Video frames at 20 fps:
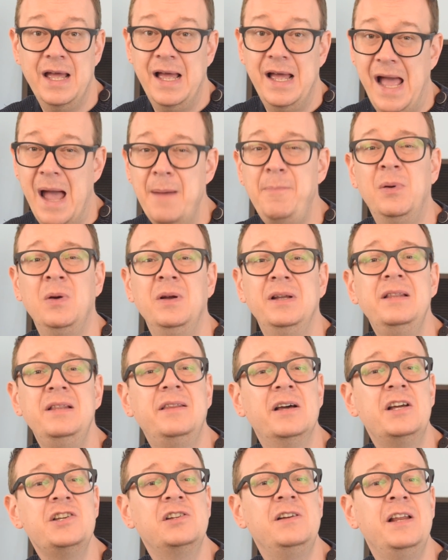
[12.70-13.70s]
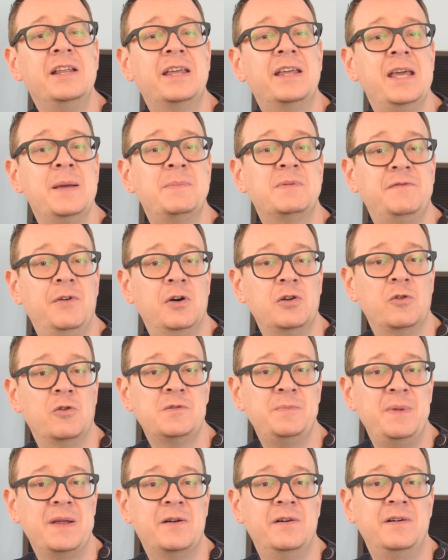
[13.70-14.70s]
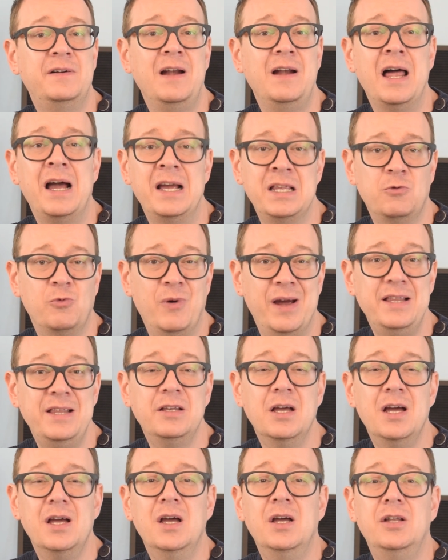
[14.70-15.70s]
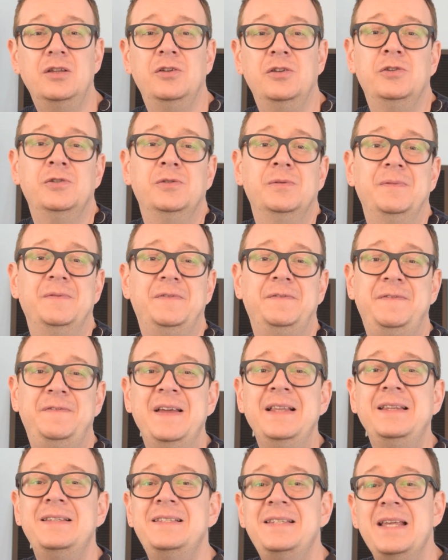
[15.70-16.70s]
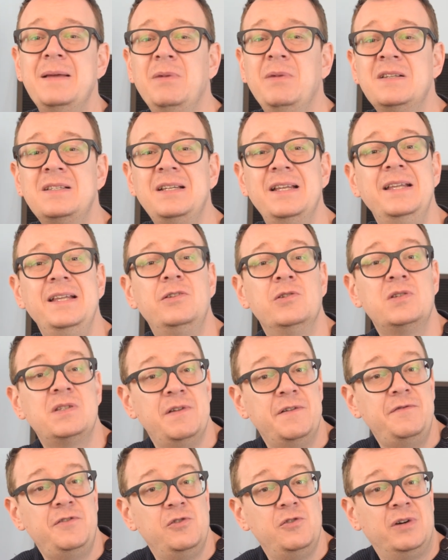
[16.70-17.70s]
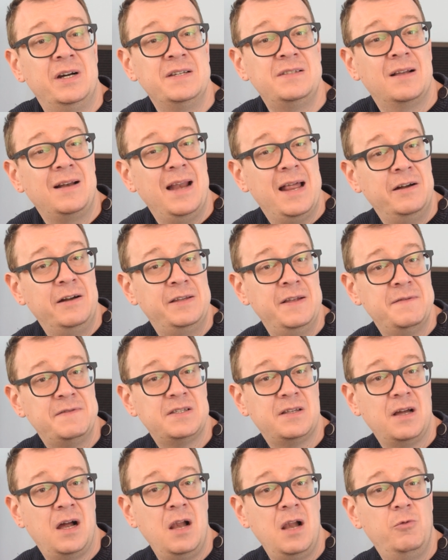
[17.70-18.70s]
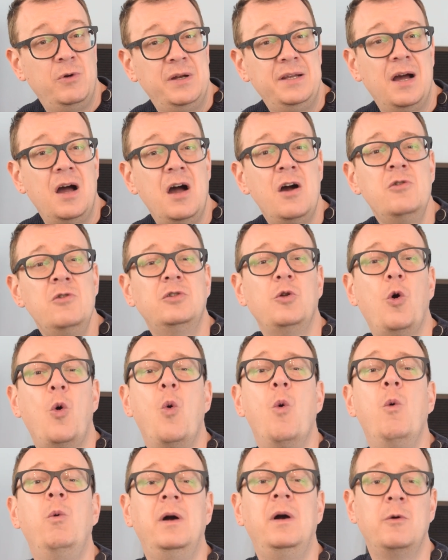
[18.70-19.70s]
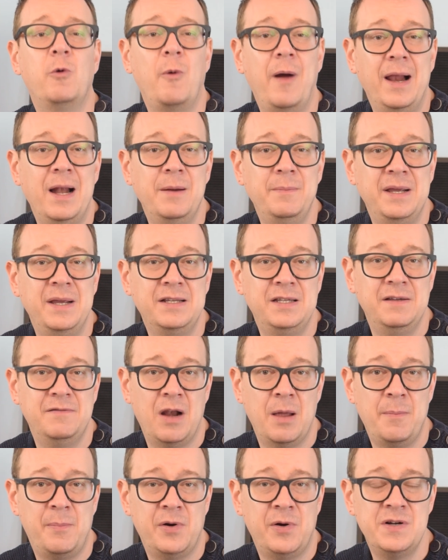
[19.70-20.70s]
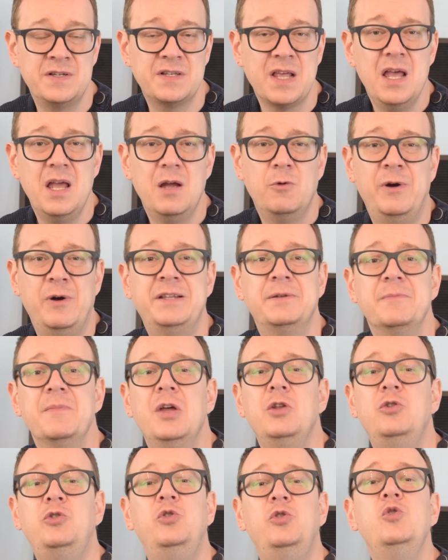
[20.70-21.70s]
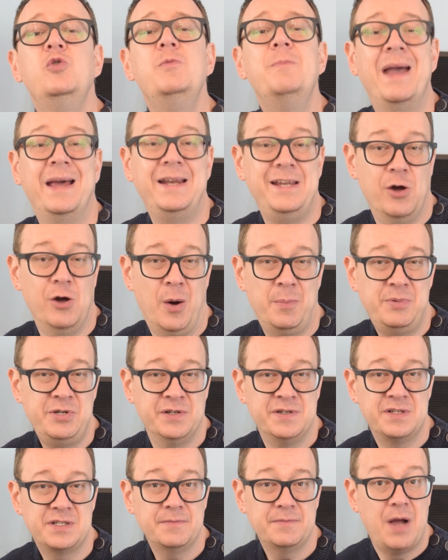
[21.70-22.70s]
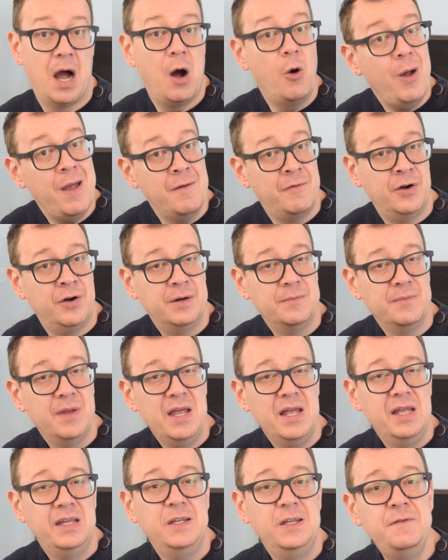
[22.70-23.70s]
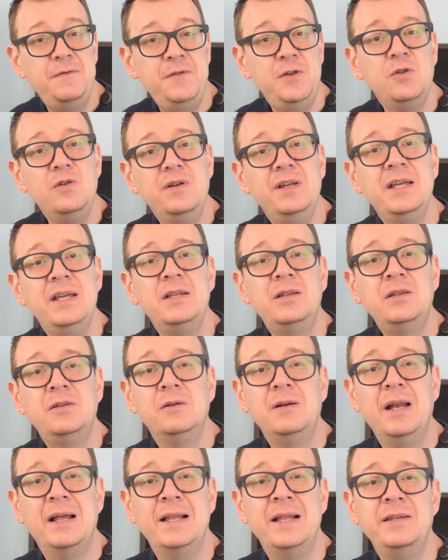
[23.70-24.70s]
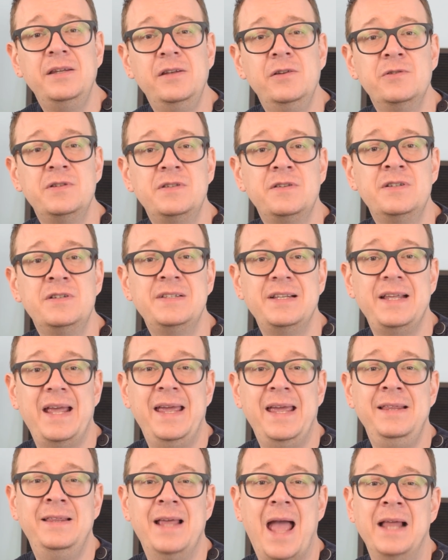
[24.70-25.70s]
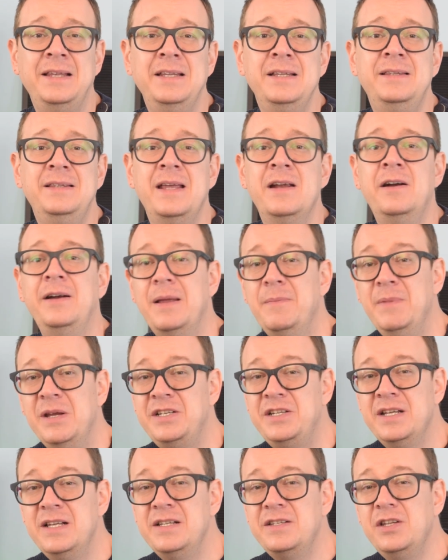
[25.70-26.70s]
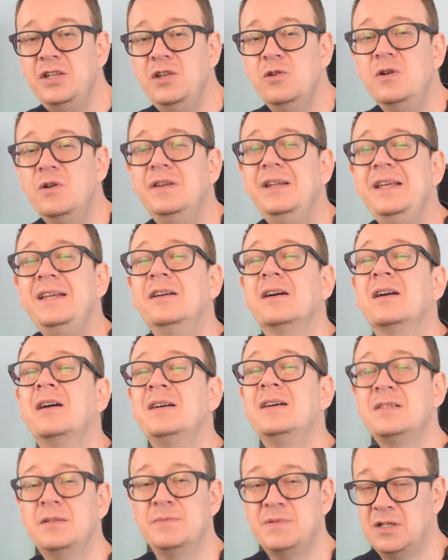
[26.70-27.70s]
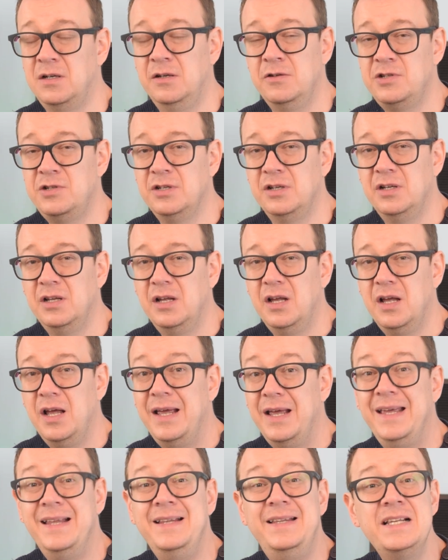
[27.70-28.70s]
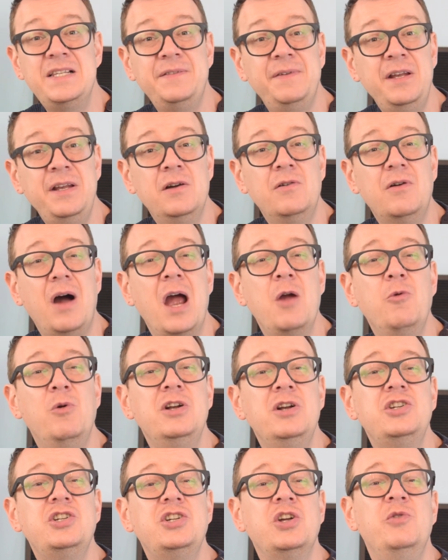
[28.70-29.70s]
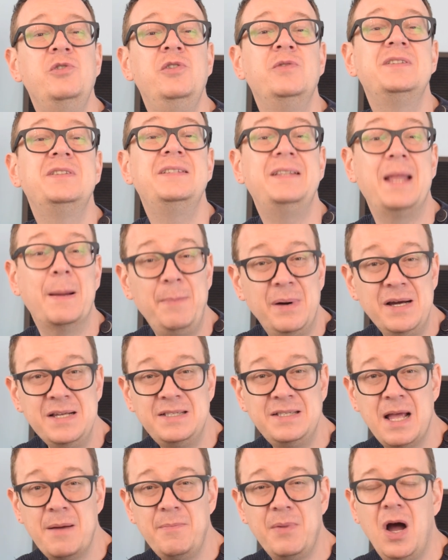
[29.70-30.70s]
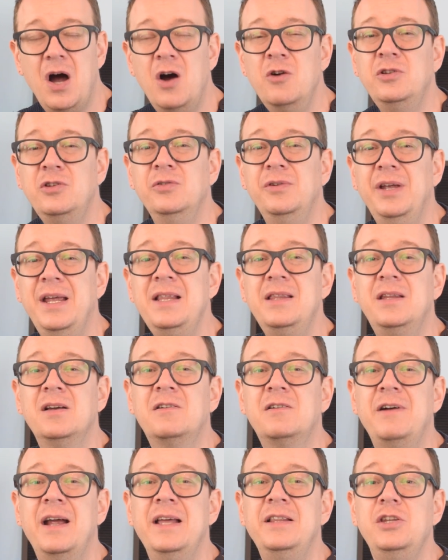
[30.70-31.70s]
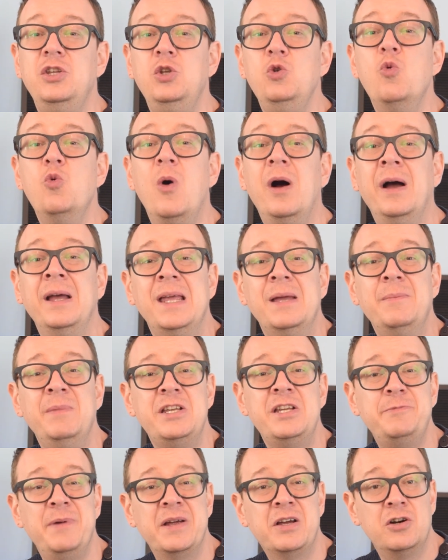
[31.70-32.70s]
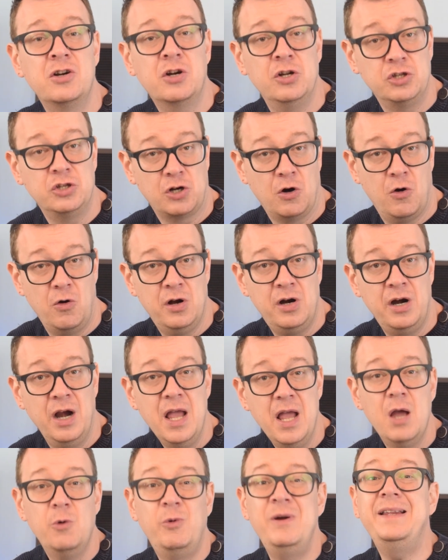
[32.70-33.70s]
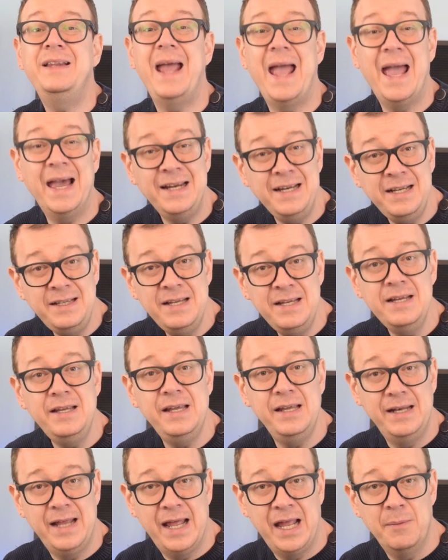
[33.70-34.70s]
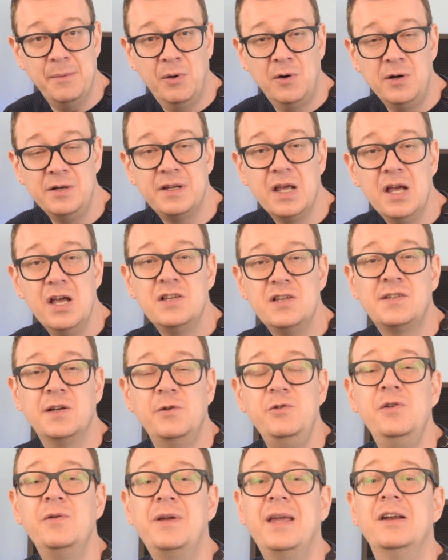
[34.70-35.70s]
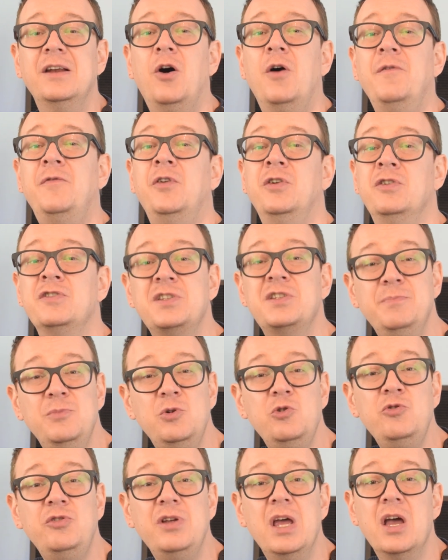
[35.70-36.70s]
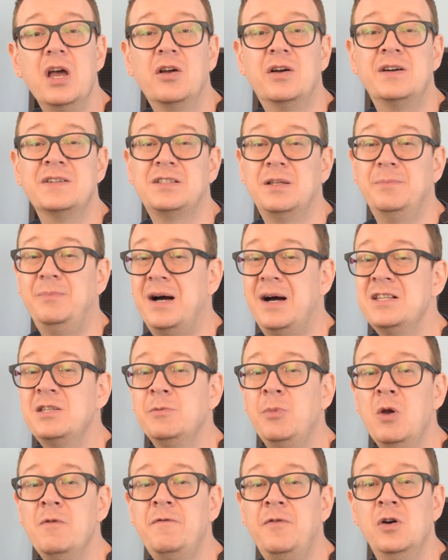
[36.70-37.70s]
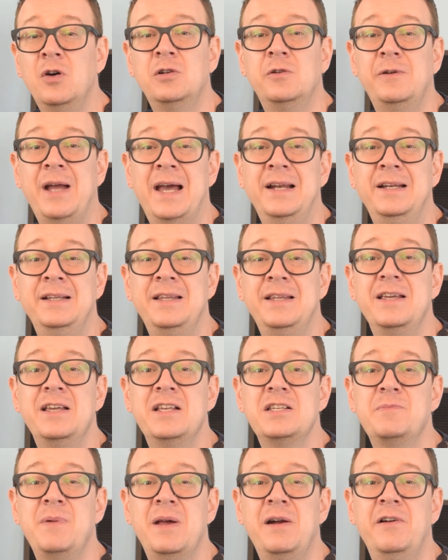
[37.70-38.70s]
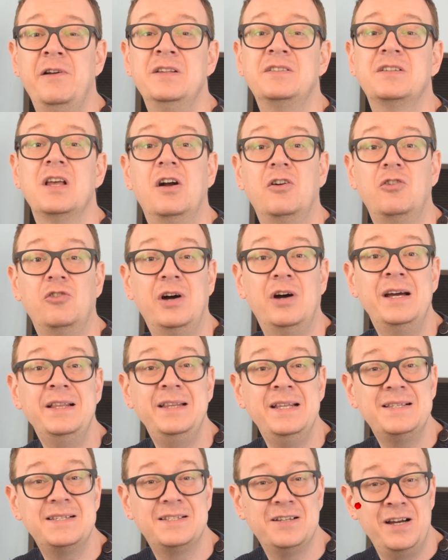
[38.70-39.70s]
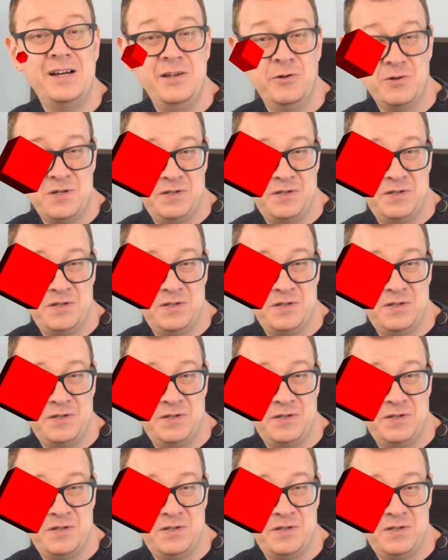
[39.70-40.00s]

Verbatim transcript: Apple intentionally keeps PhotosPicker lightweight to fit seamlessly into SwiftUI's declarative style without overwhelming developers with too many options. However, if you need to let users edit their images, you'll need a custom solution. In this video, I will show you step by step how to integrate UI Image Picker Controller with editing enabled so you can offer a smooth, customizable photo editing experience right inside your